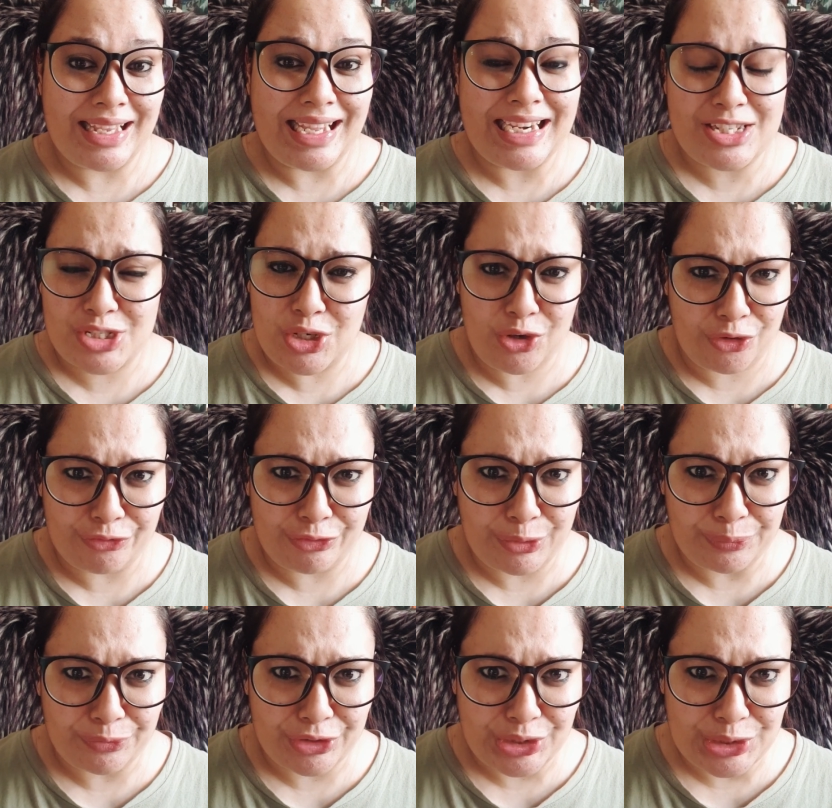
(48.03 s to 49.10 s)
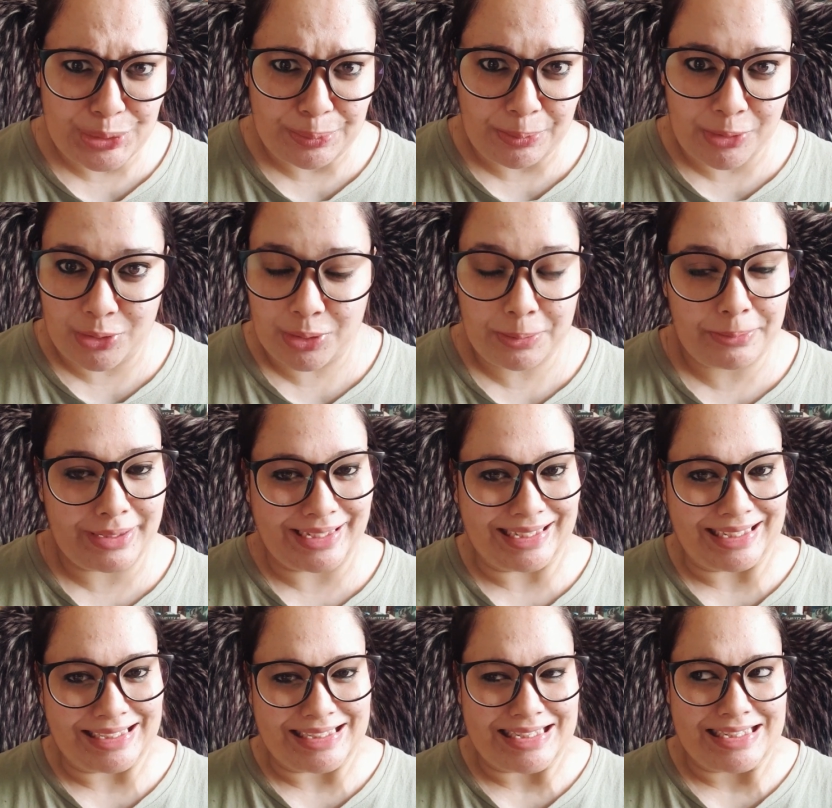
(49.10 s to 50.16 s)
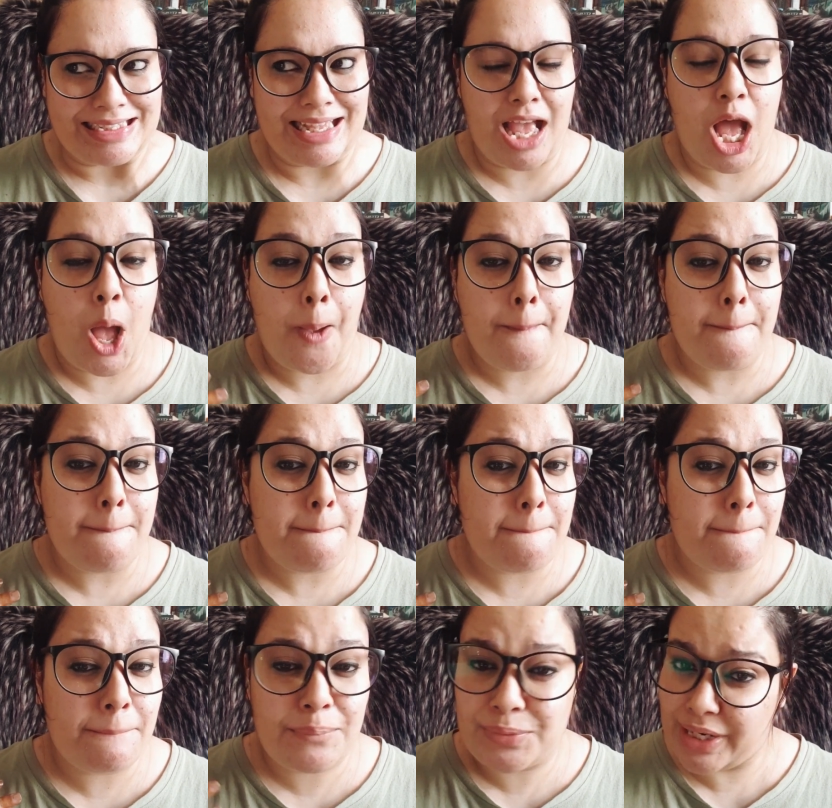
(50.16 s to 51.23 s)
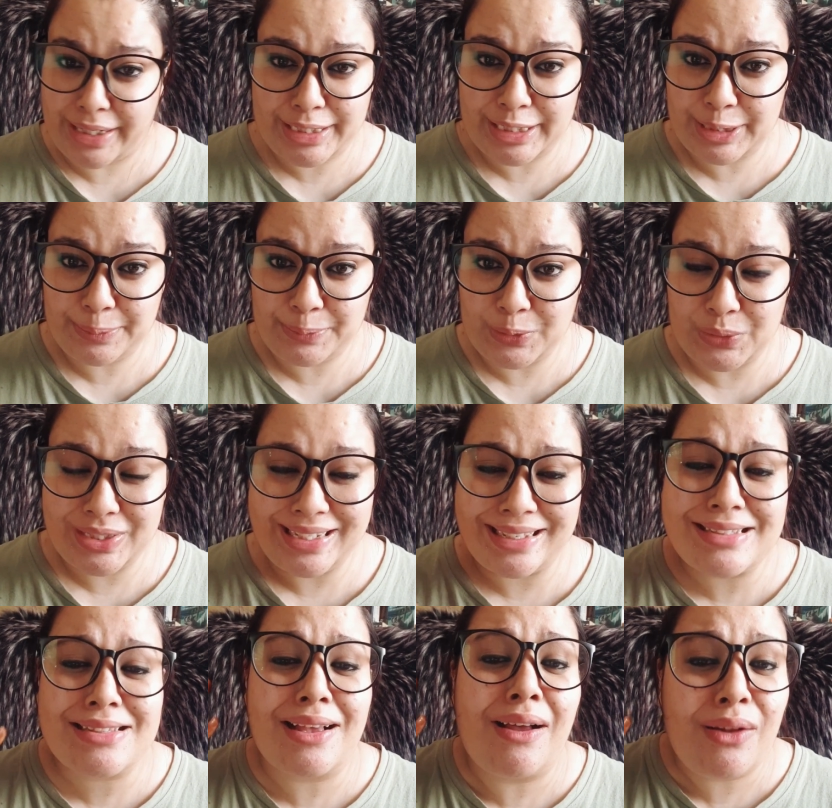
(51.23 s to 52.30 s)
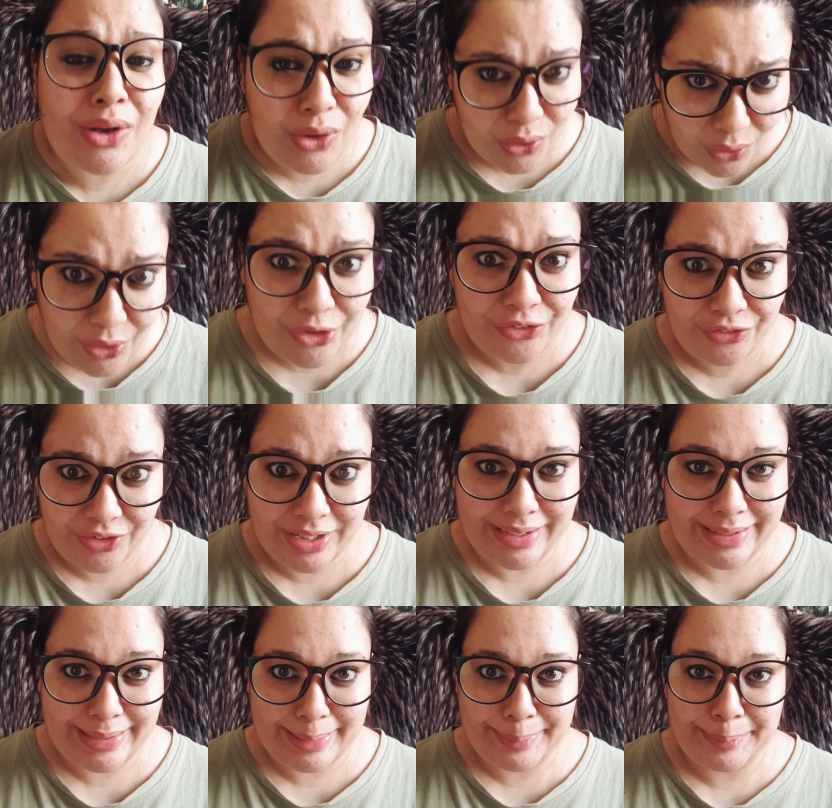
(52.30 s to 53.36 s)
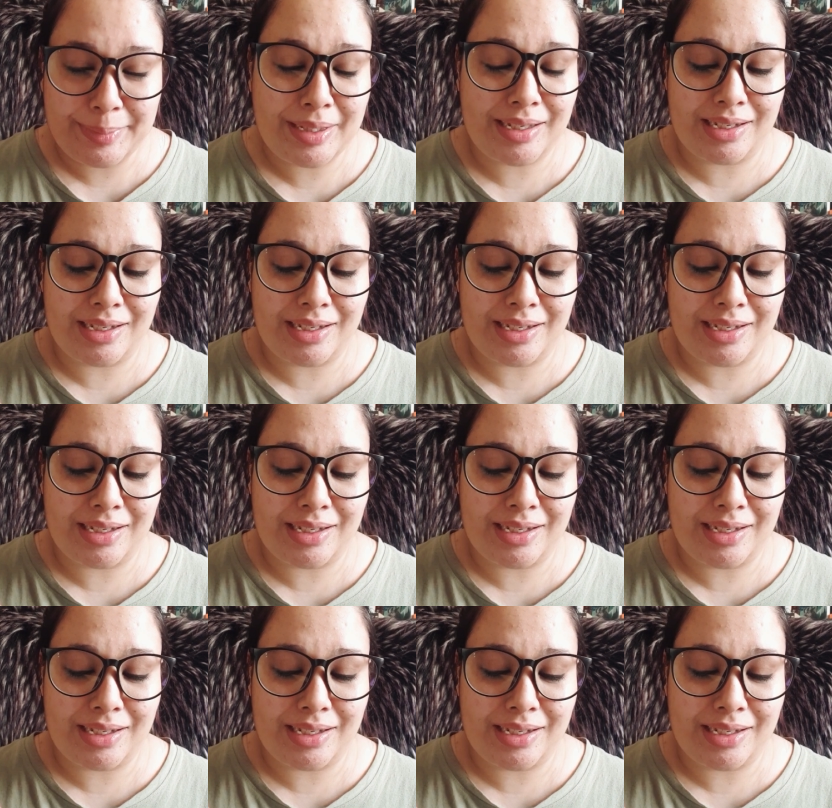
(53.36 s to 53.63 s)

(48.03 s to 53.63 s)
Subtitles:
it is a long-form fiction book, because writing a book takes a lot of time.